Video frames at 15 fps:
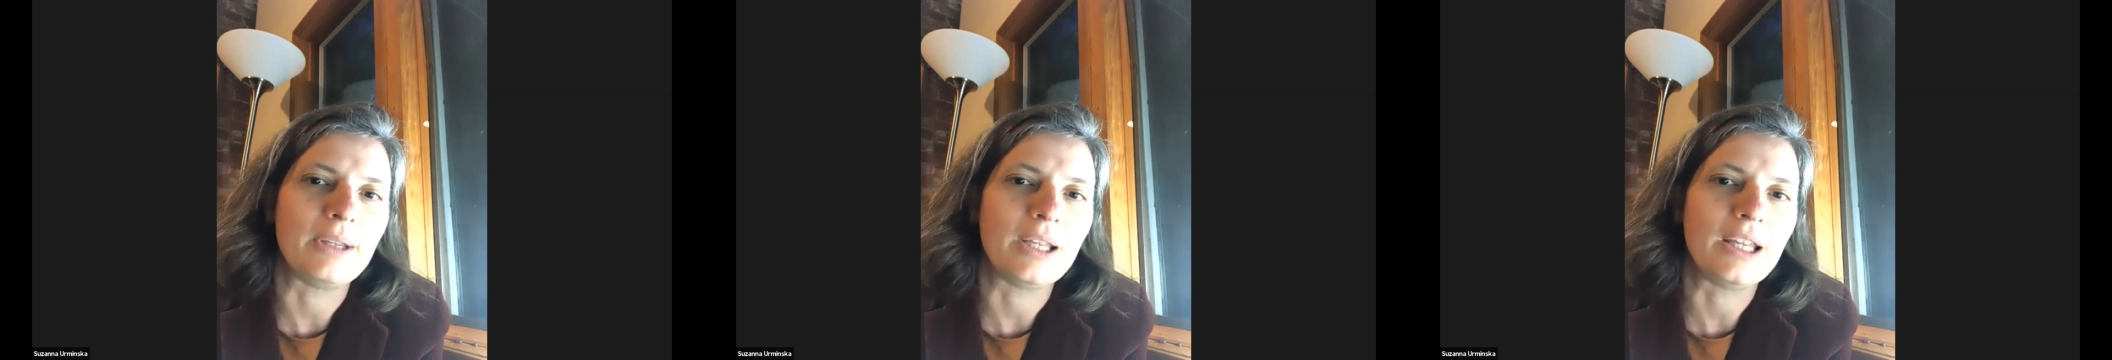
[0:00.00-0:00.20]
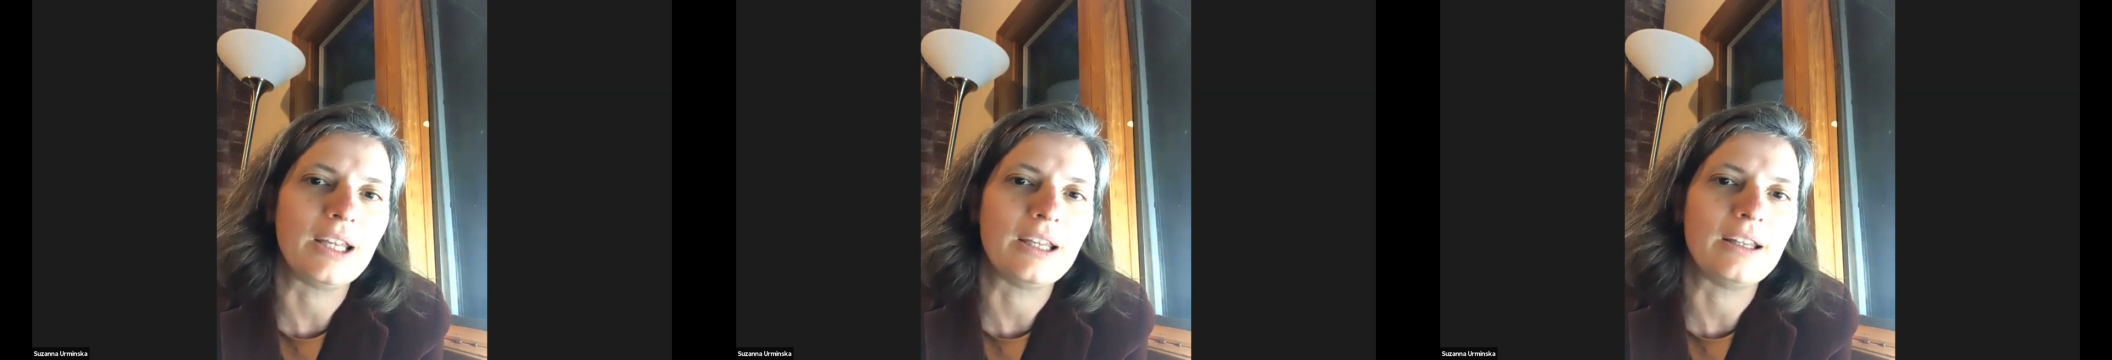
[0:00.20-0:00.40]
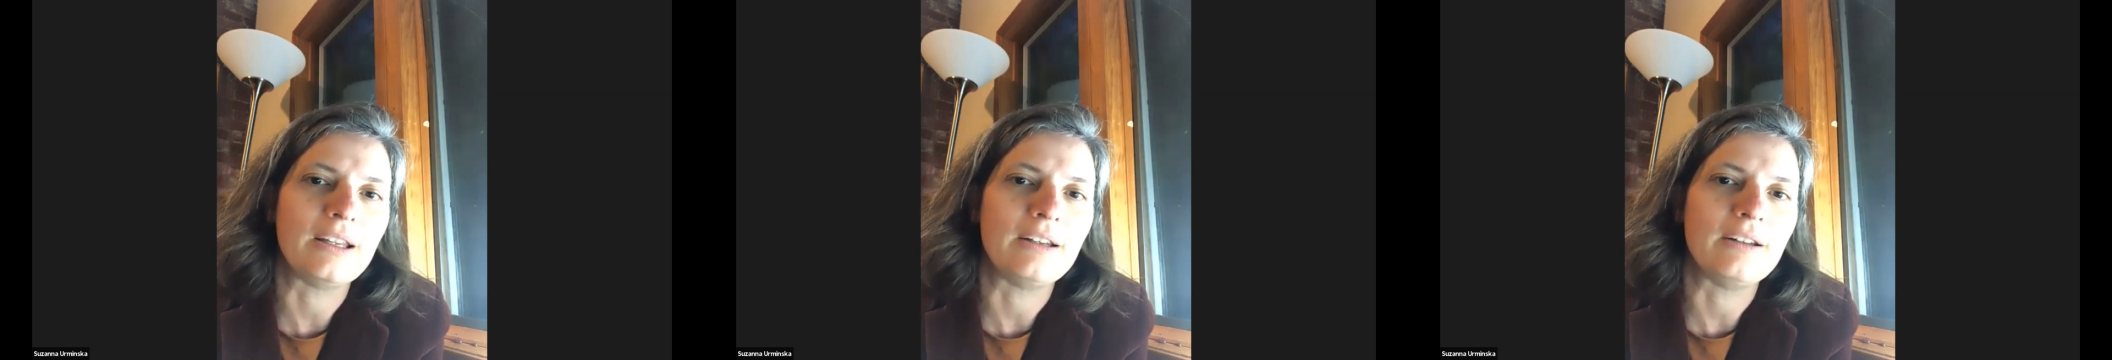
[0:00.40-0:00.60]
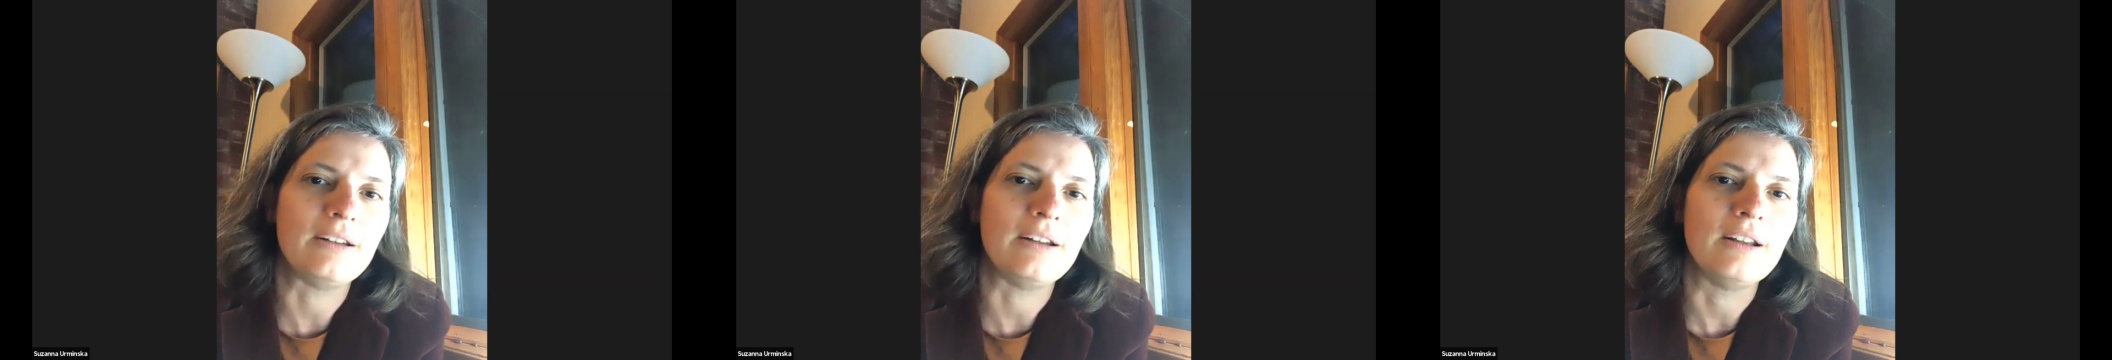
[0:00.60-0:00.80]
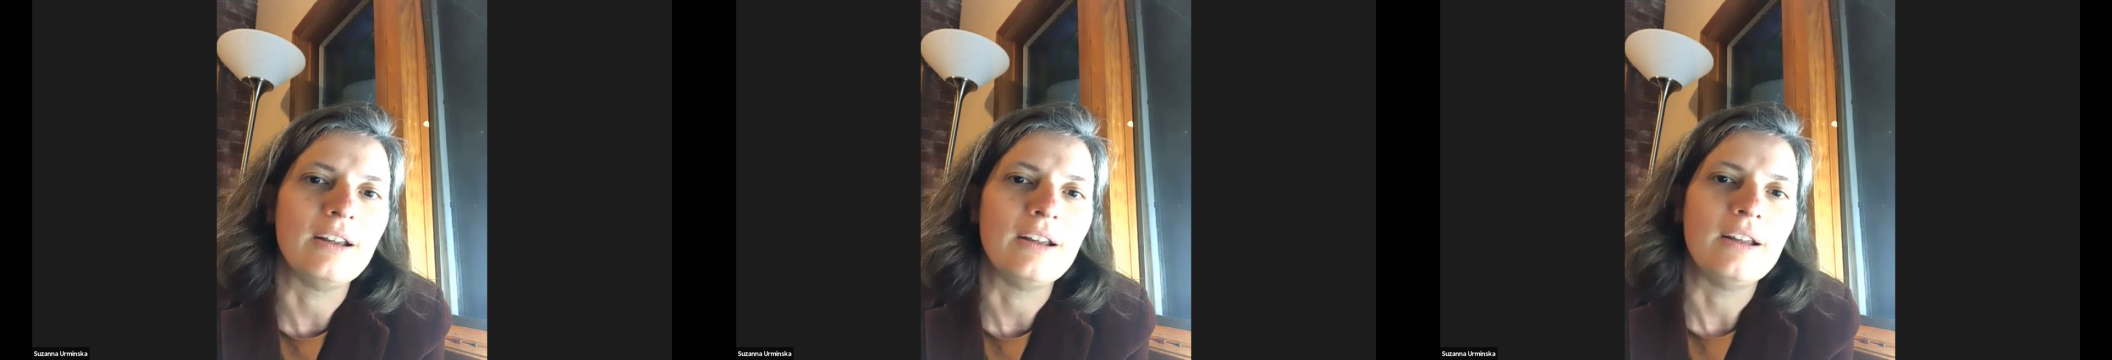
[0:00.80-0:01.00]

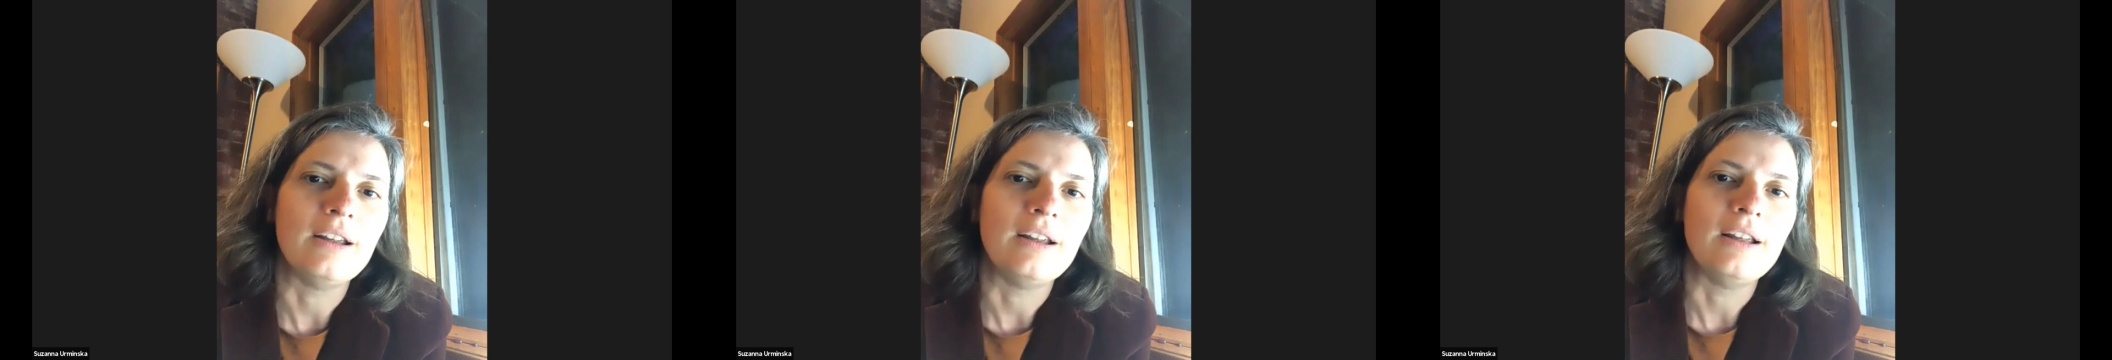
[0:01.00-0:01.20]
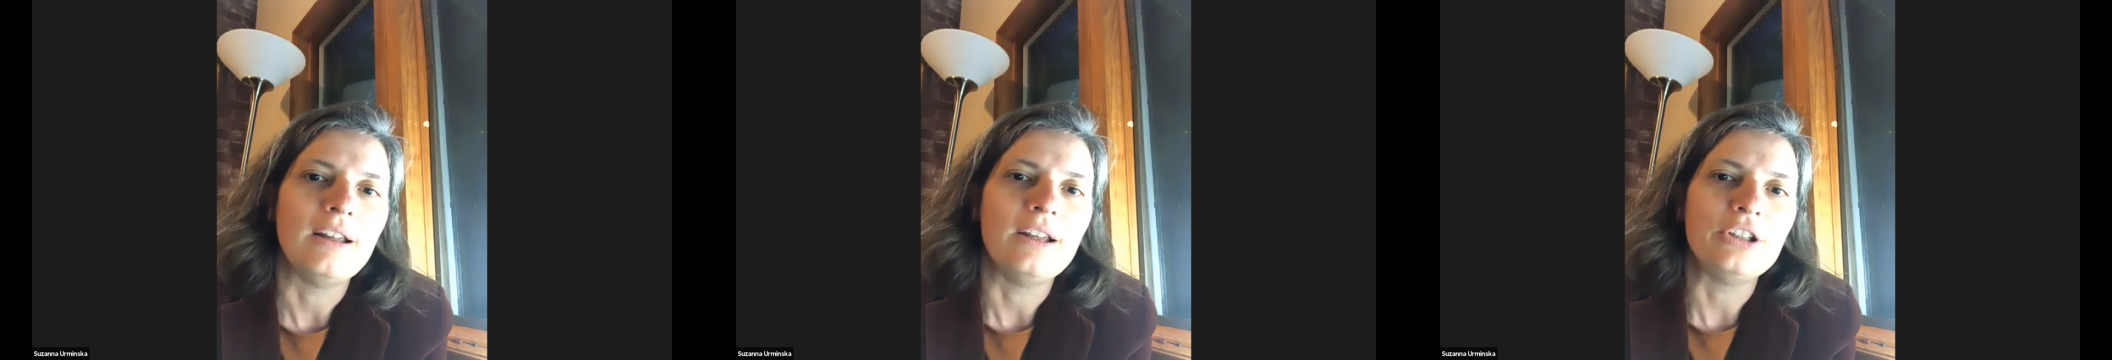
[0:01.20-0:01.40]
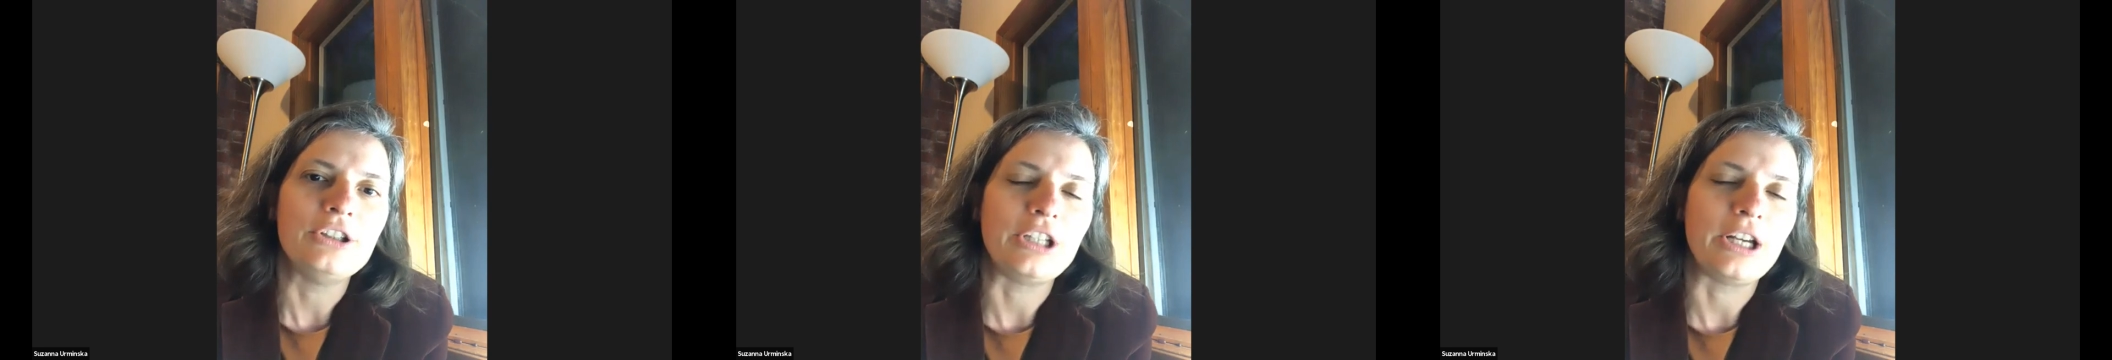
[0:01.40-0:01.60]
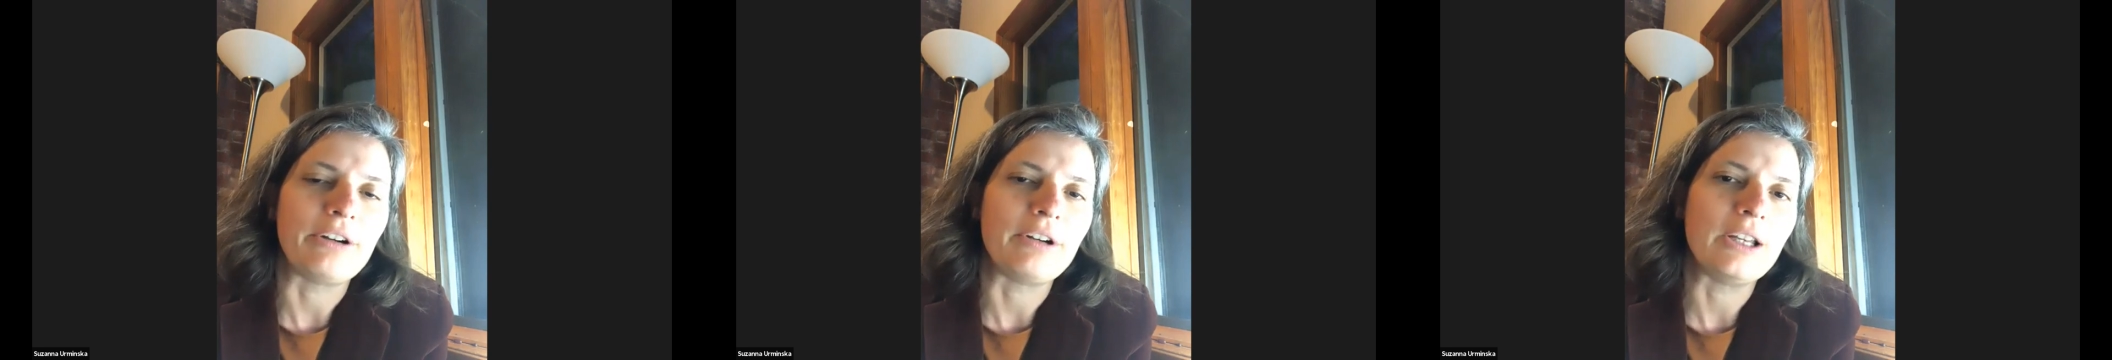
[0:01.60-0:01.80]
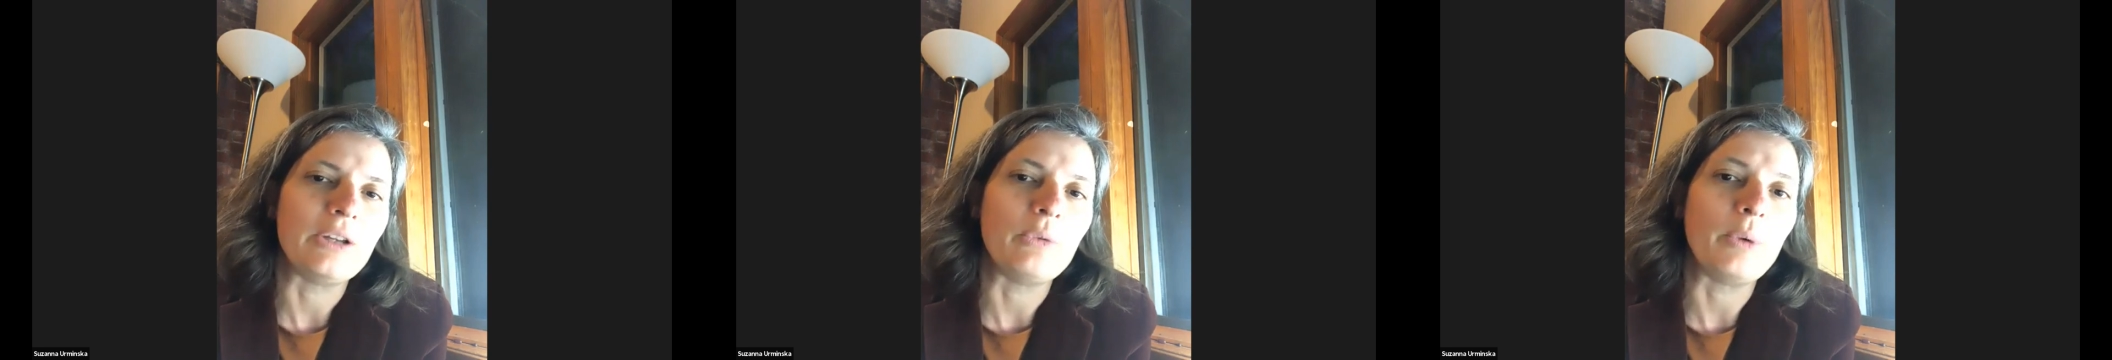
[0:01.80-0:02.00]
in
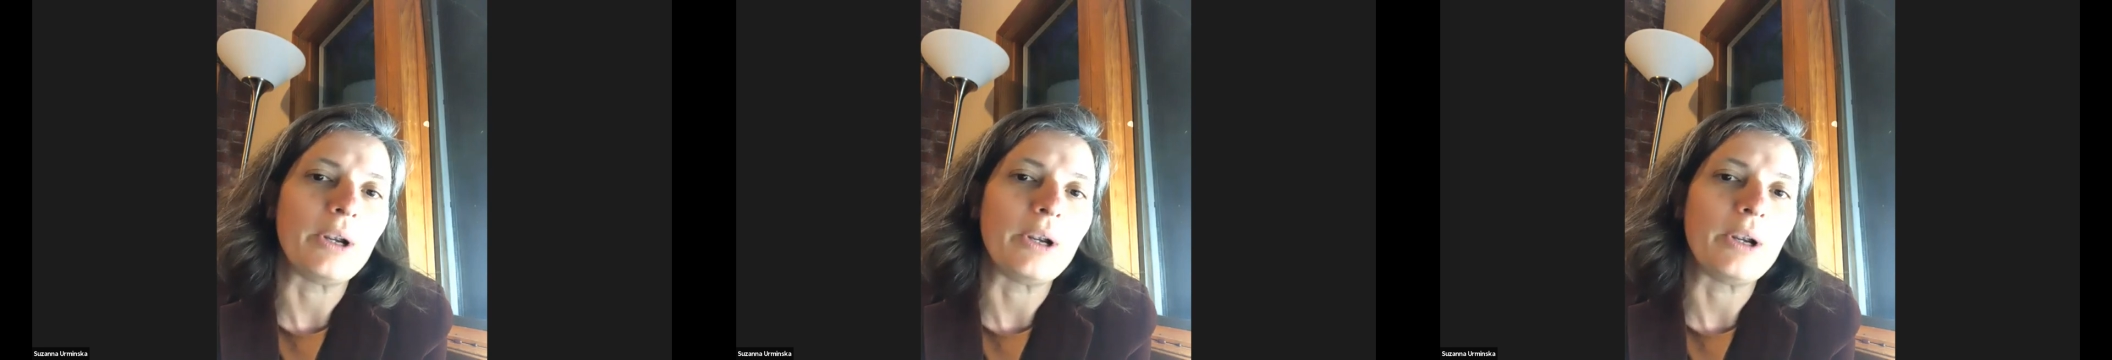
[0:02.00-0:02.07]
sharing